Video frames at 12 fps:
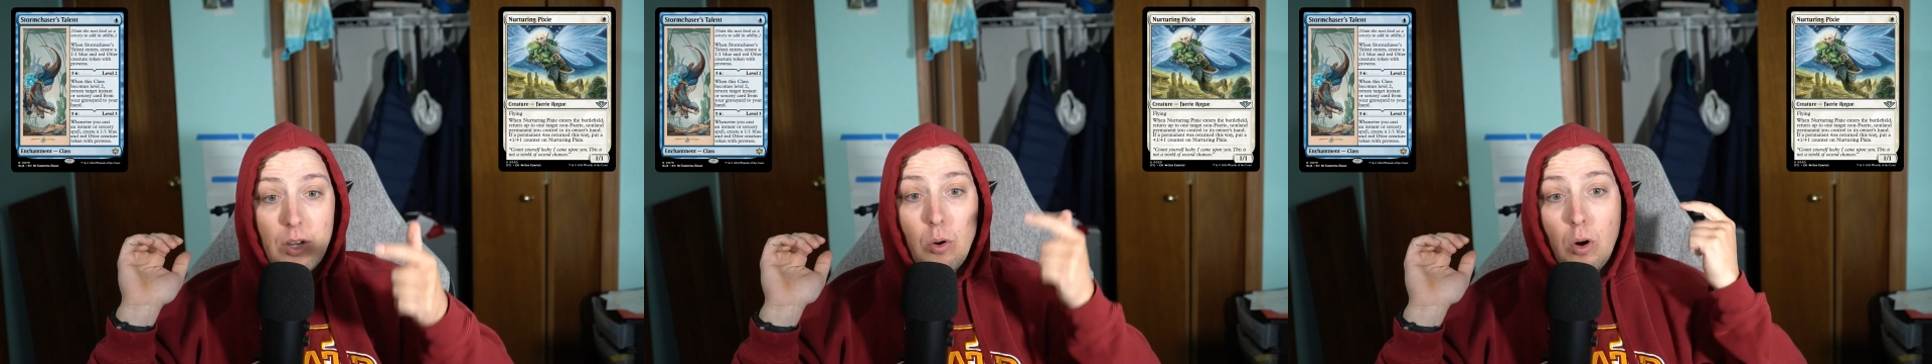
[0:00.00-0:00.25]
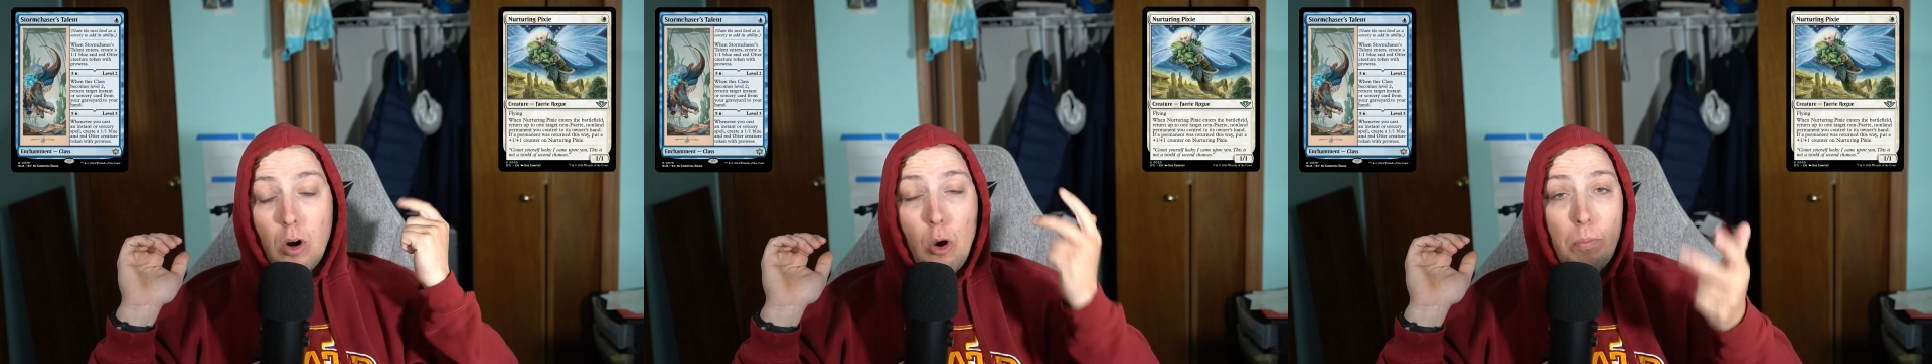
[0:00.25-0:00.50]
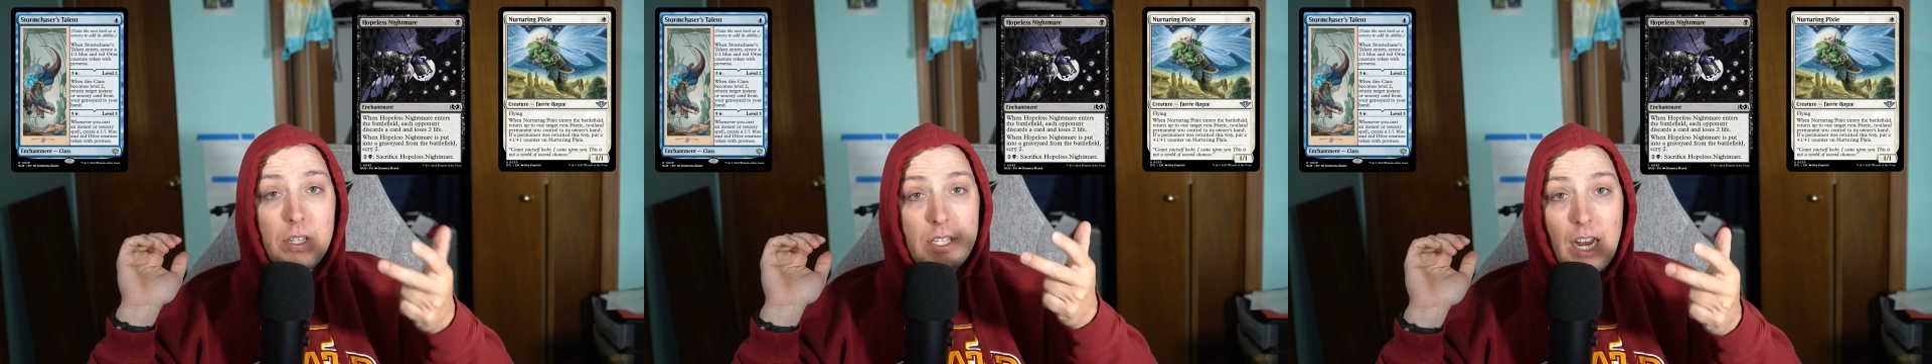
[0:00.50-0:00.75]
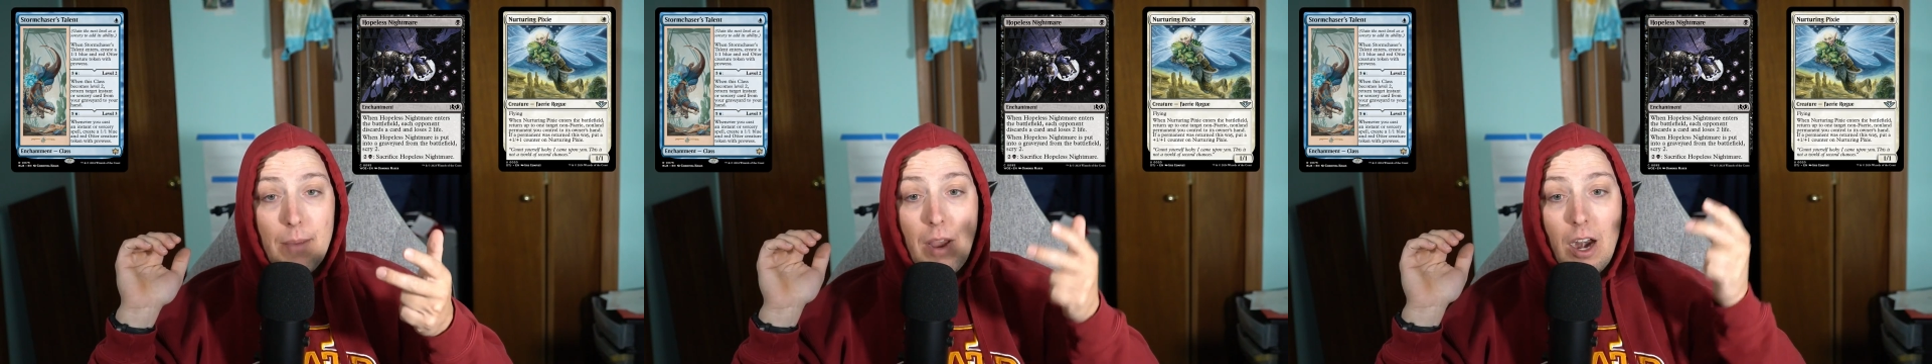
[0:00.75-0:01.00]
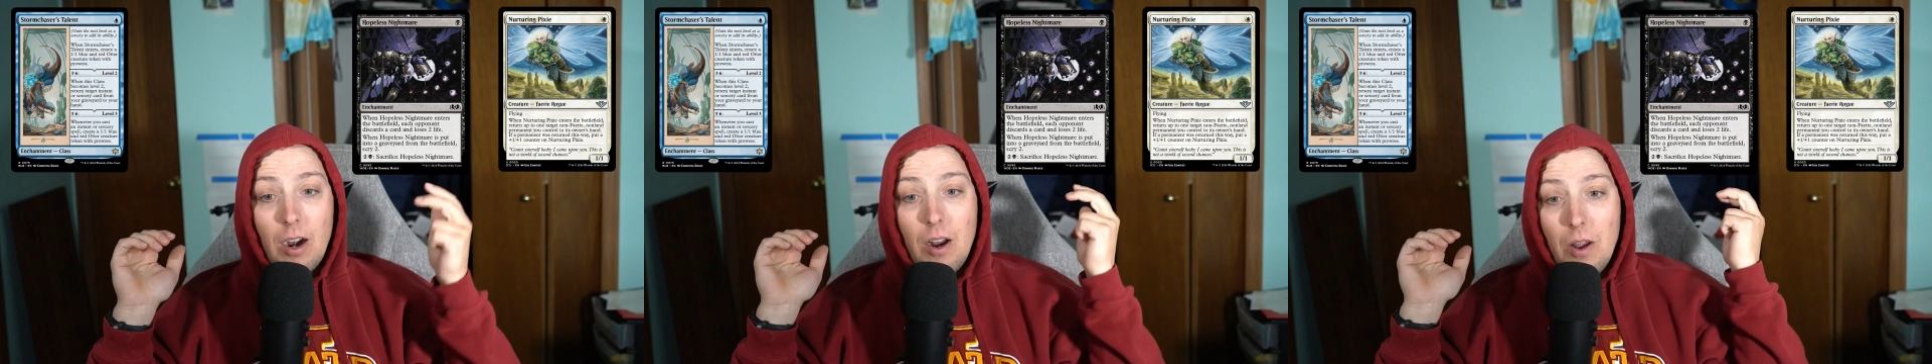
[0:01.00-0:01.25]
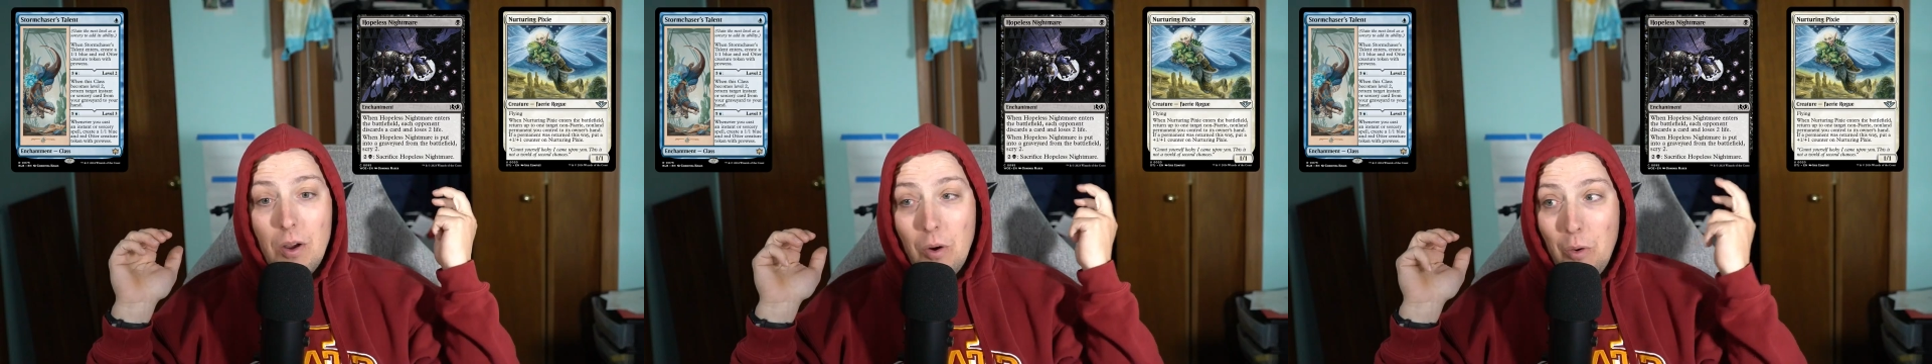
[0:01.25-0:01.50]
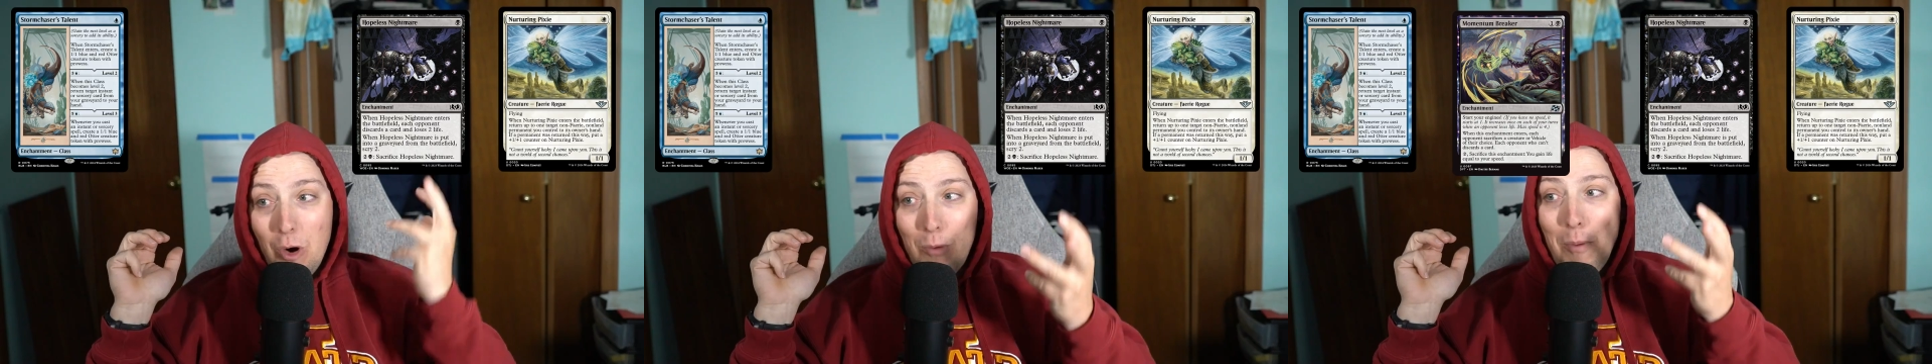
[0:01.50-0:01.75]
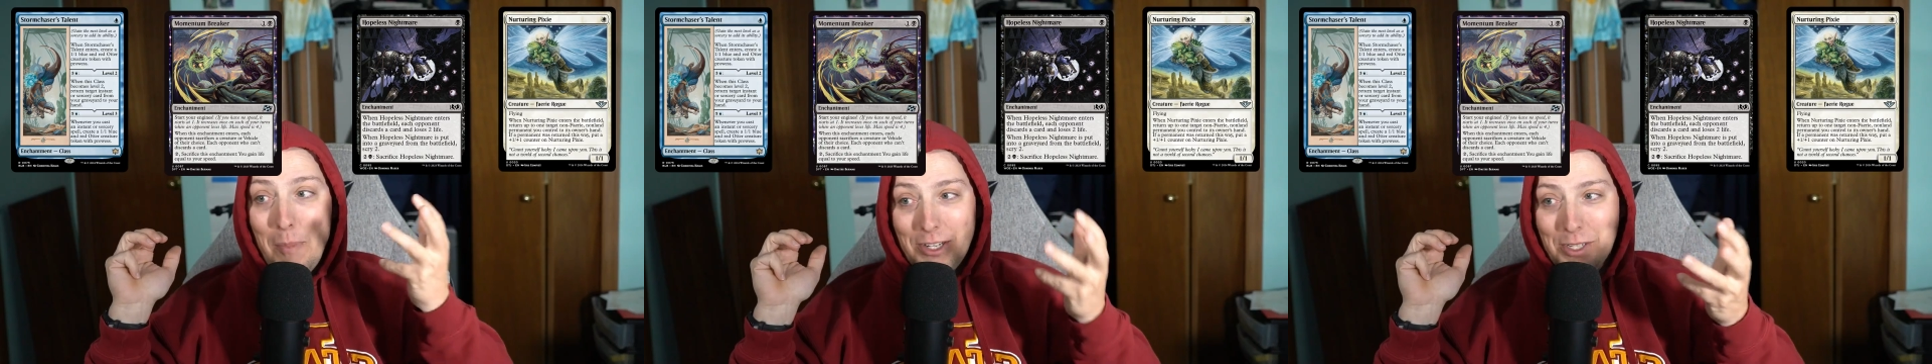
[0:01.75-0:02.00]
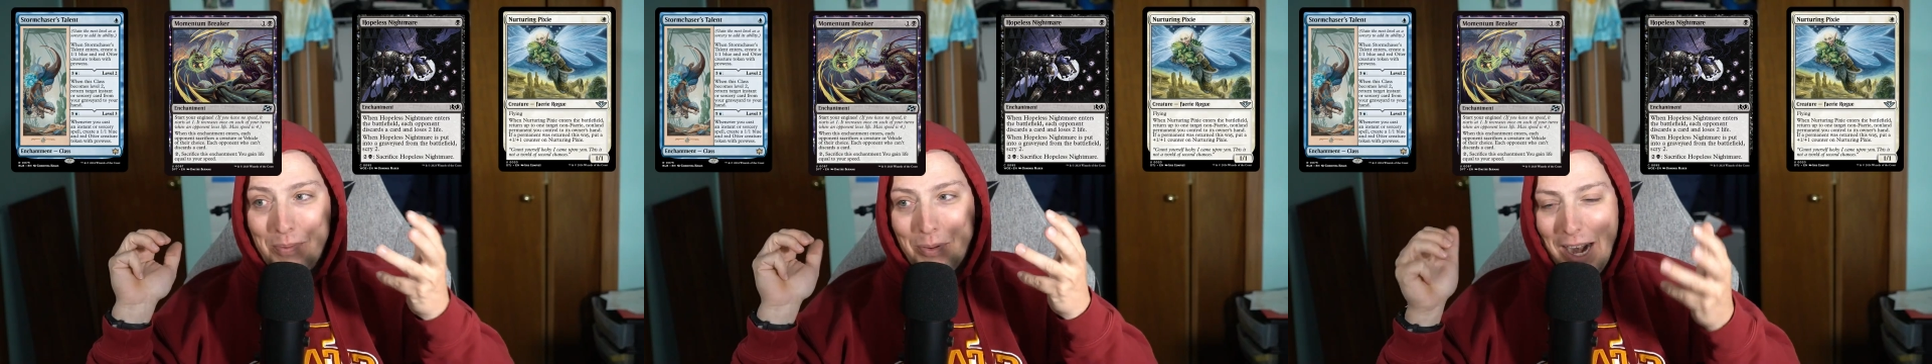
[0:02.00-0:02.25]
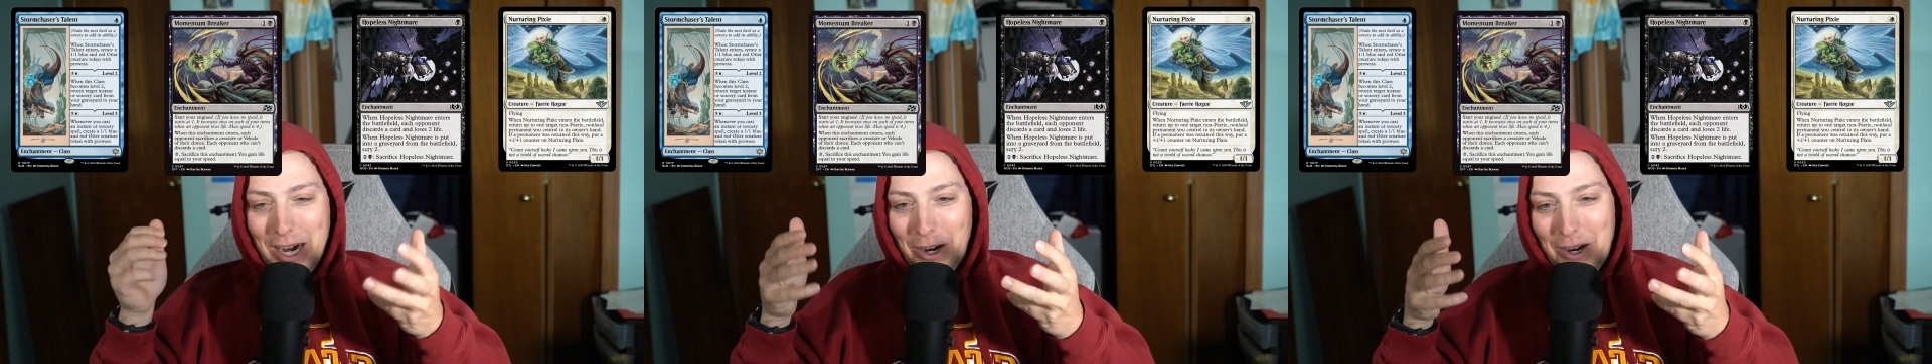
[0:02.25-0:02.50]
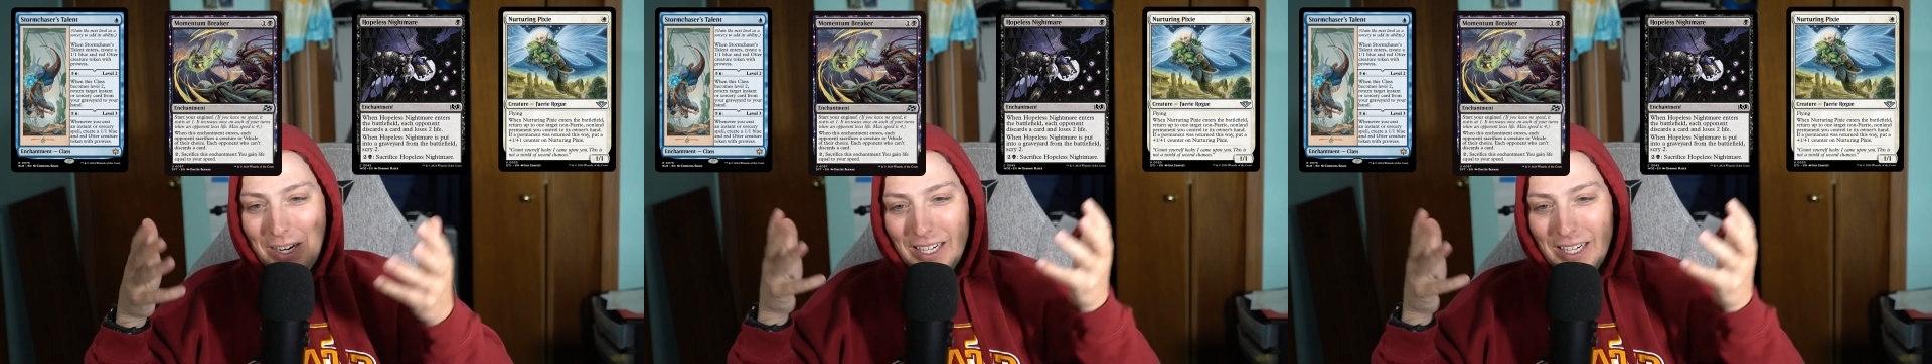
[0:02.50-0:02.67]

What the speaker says: or Hopeless Nightmare, or Momentum Breaker.